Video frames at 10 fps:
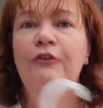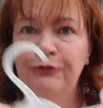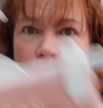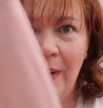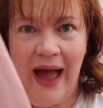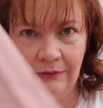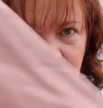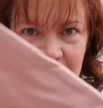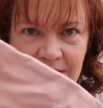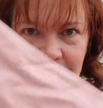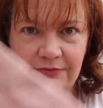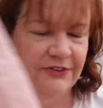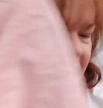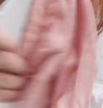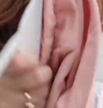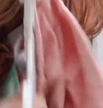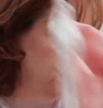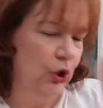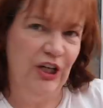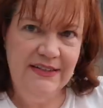for the
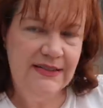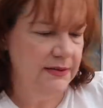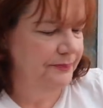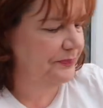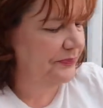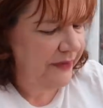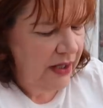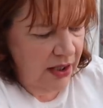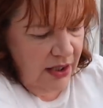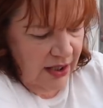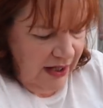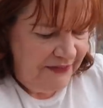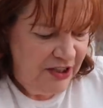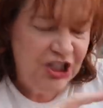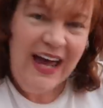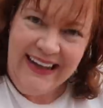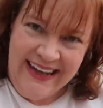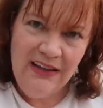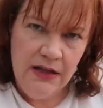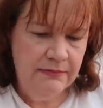joggers. And the
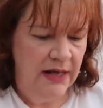jacket that